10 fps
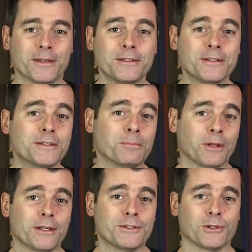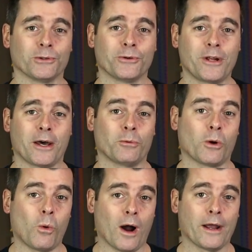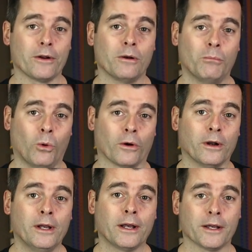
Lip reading: This is the place to learn how to acquire more